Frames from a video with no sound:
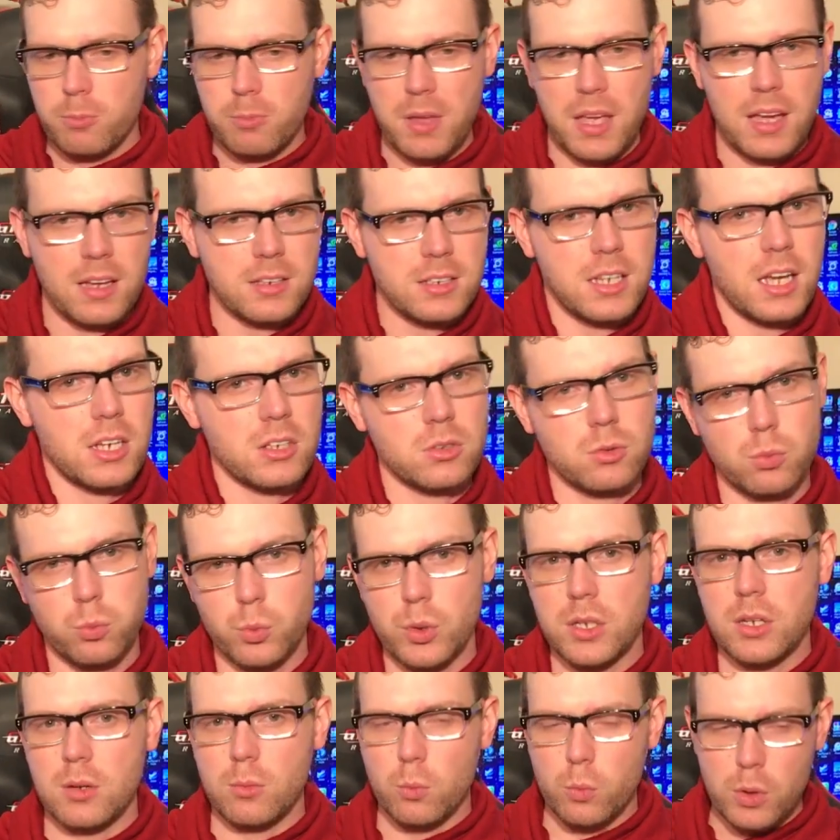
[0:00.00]
And yes,
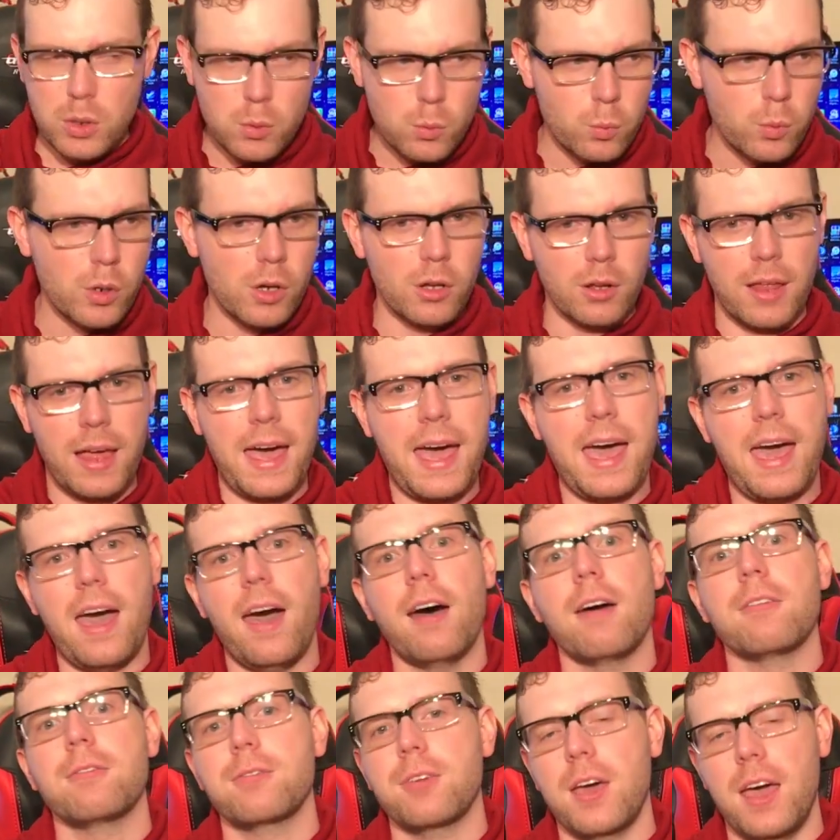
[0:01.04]
we will
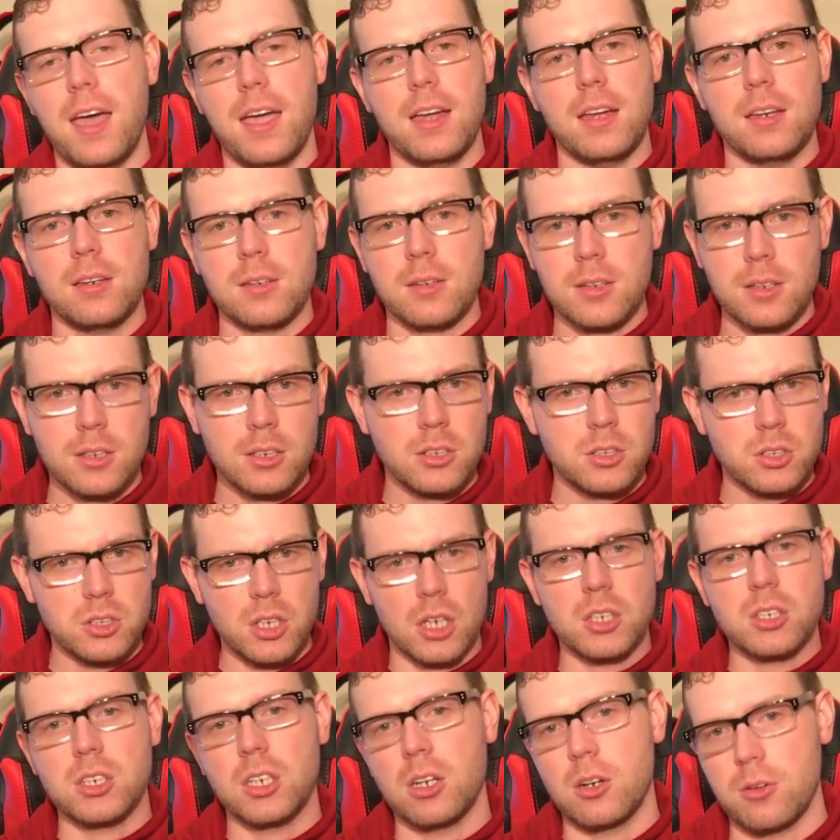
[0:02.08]
have a
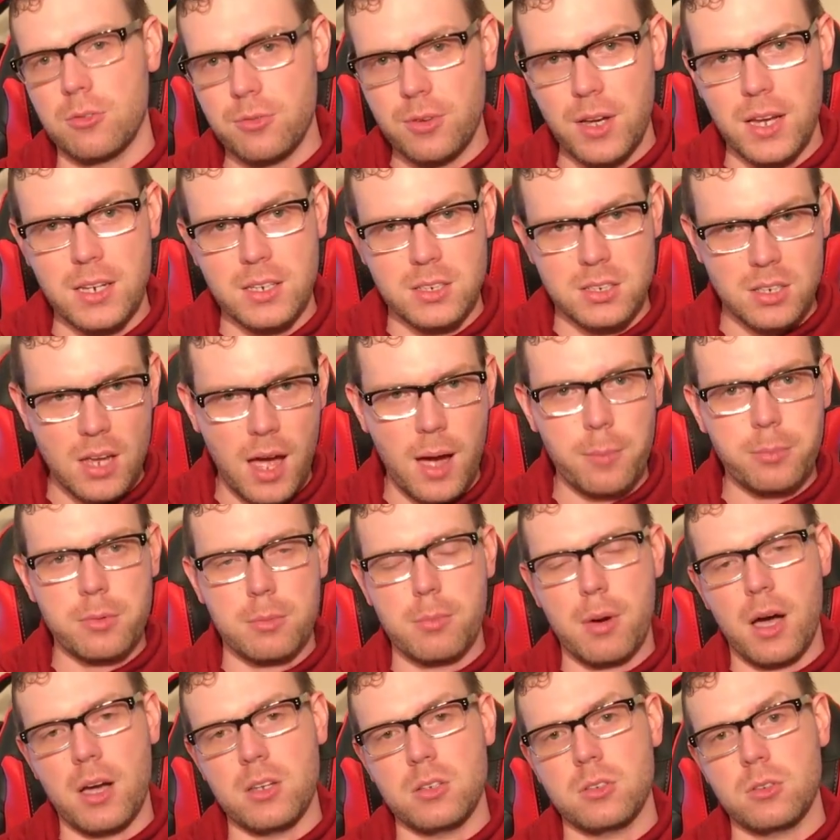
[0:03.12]
touch interface
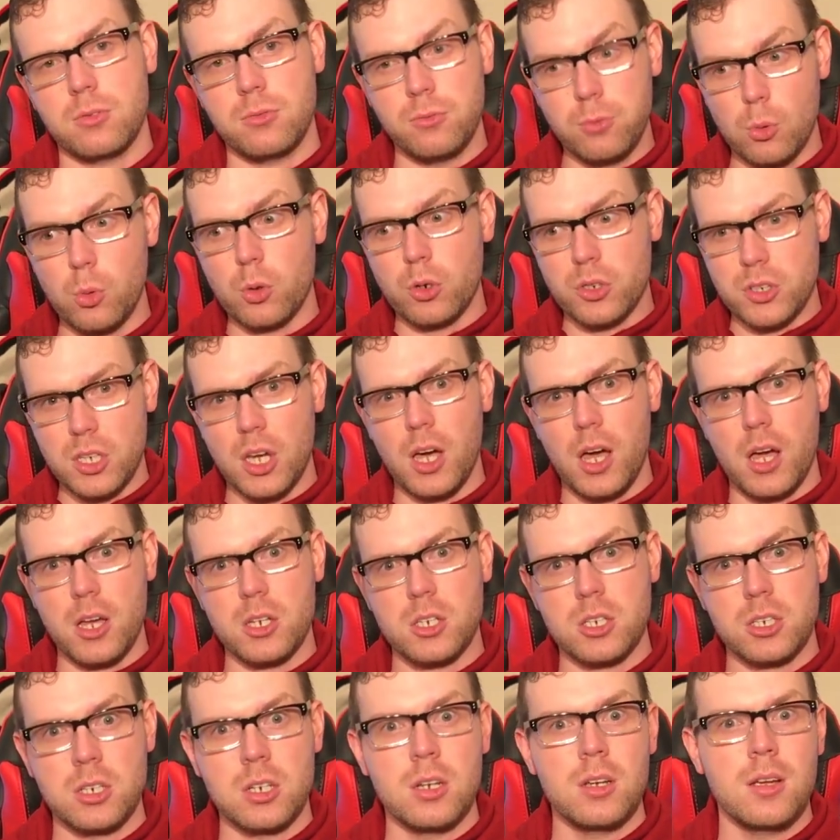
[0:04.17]
optimized for
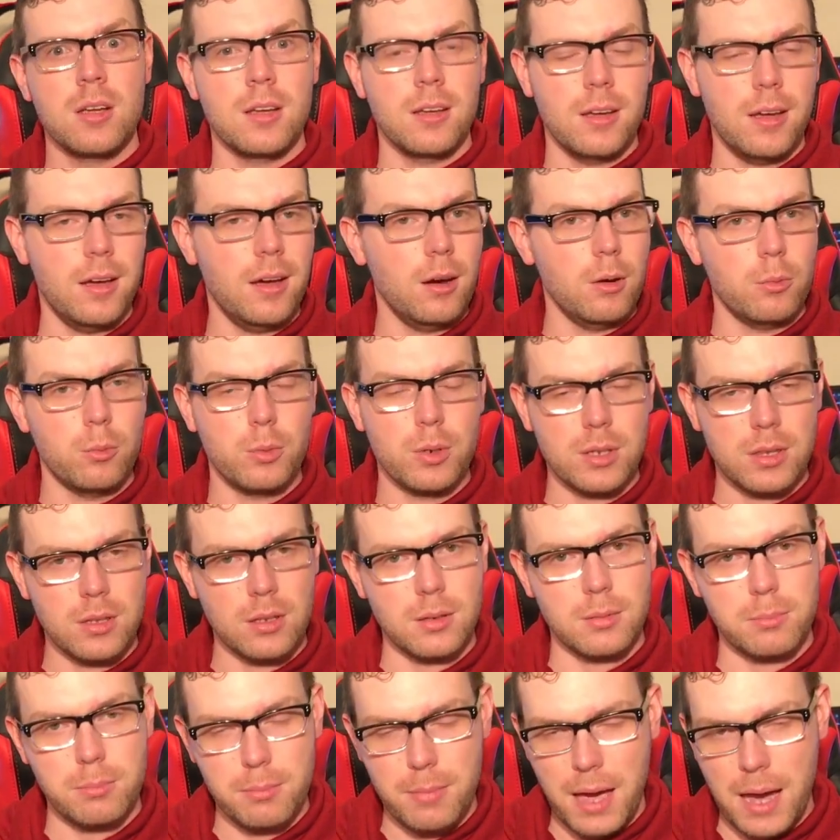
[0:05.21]
touch with
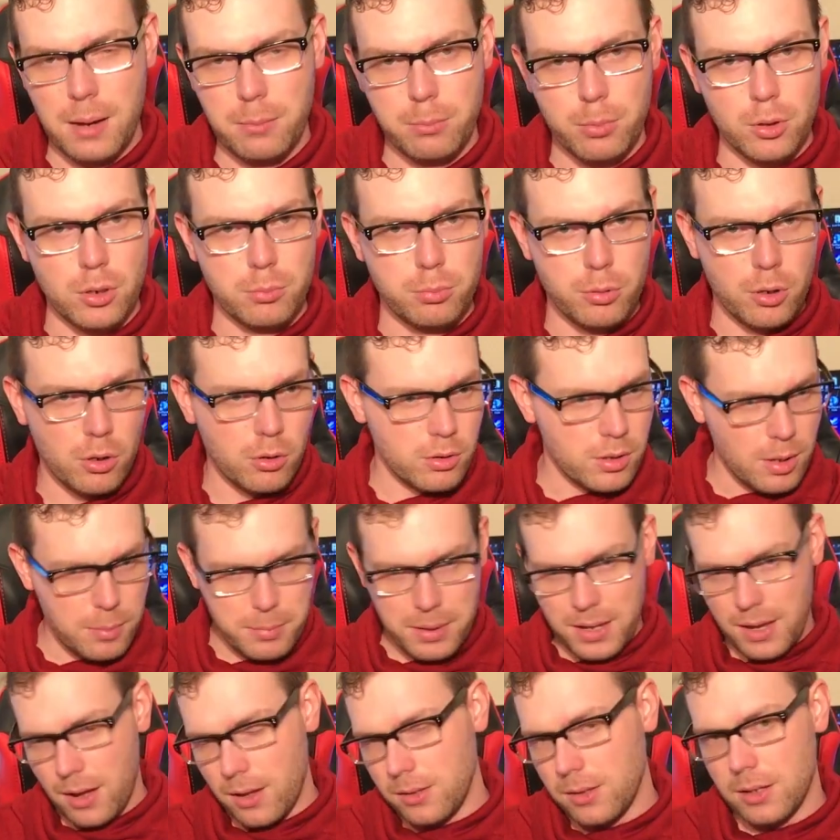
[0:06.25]
a MacBook Pro
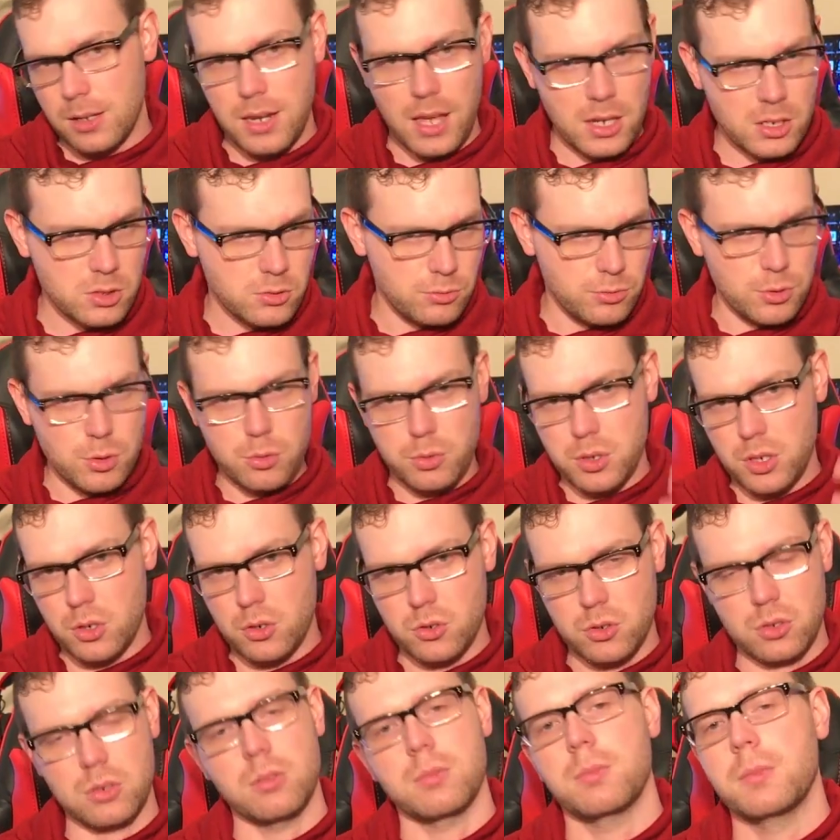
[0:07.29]
coming out in the next few
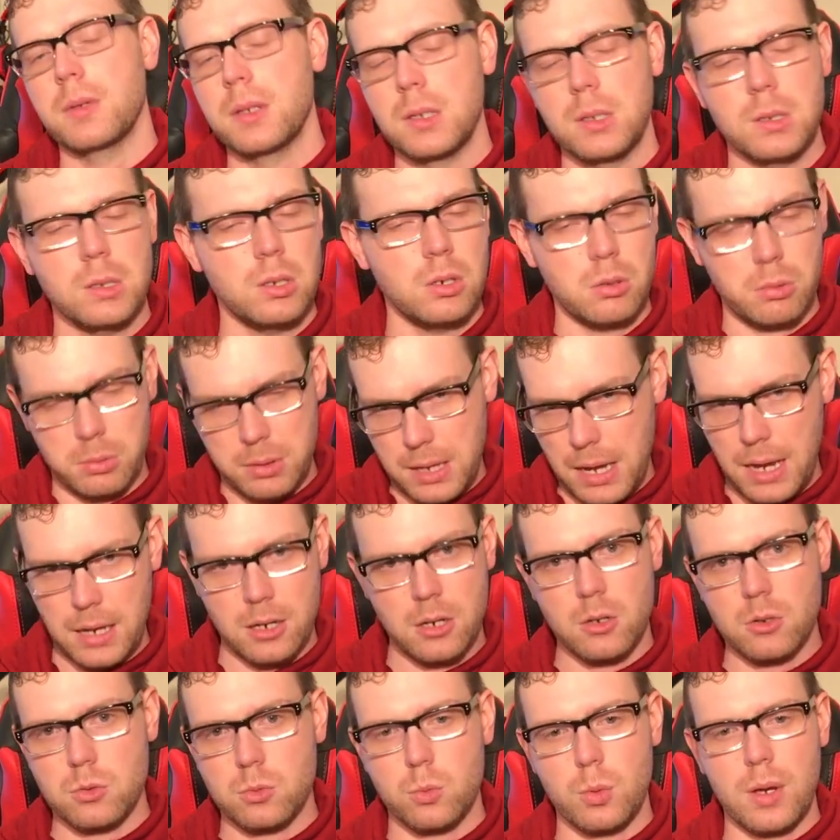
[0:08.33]
years, or, you know, God
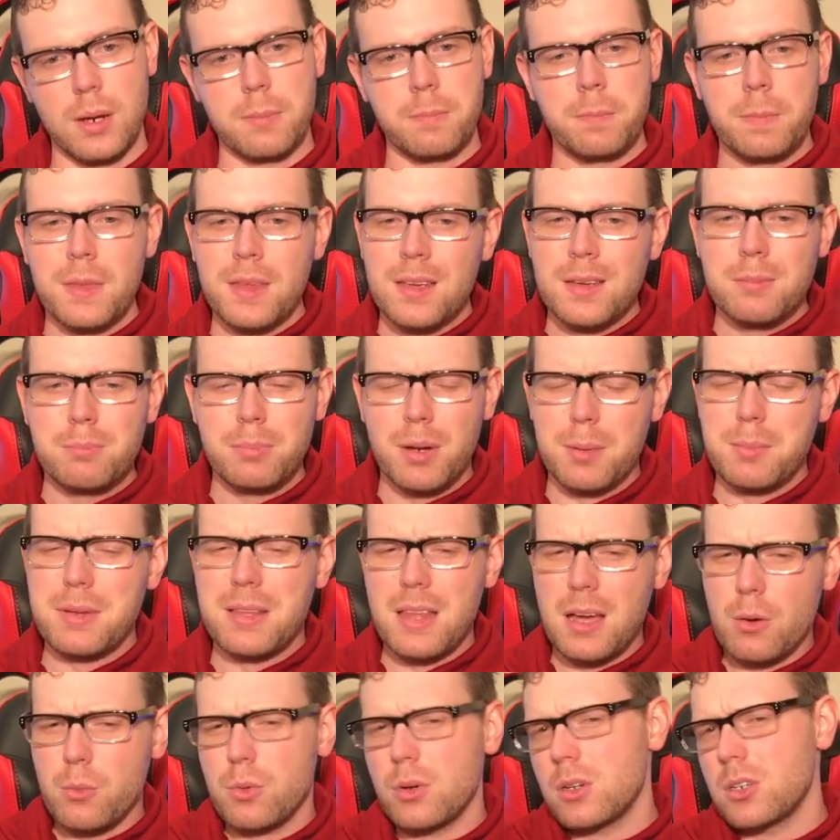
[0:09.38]
knows when. But I mean,
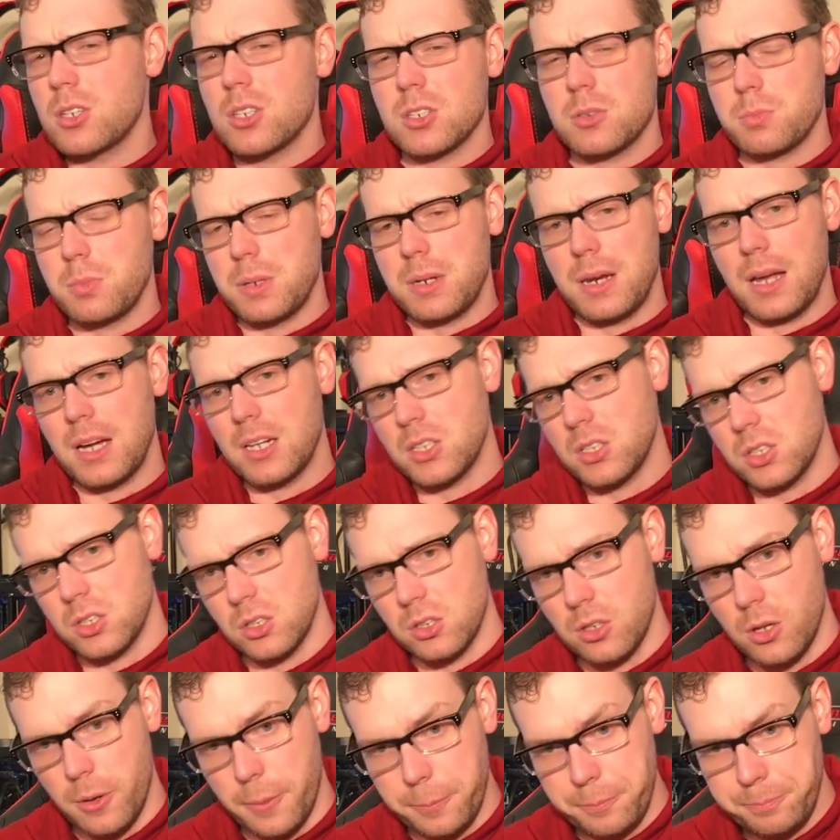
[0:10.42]
that would have just been nice to
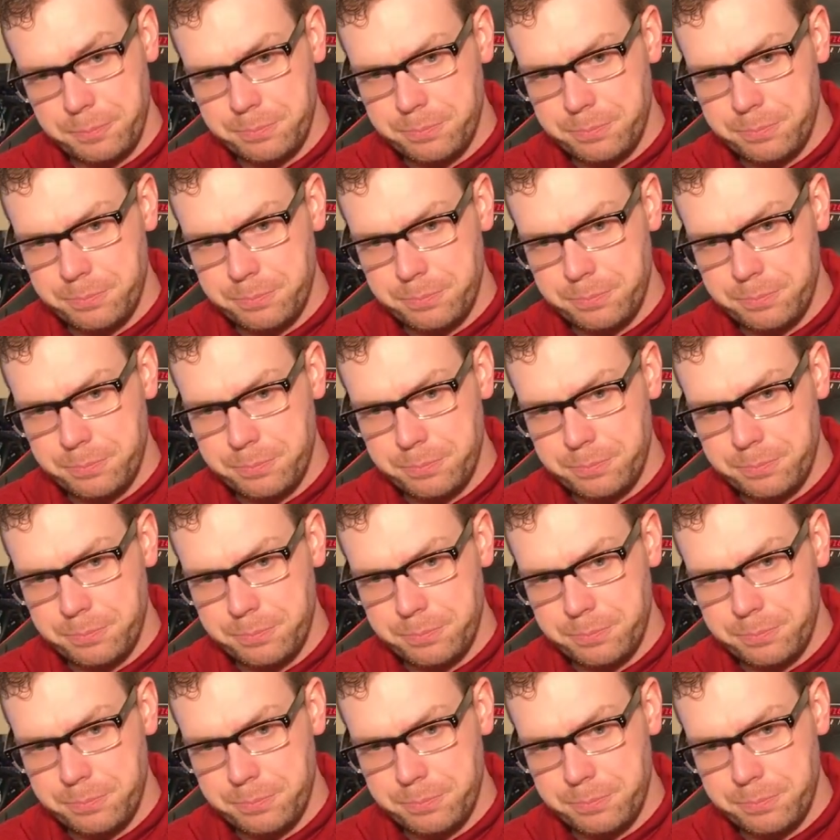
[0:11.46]
know.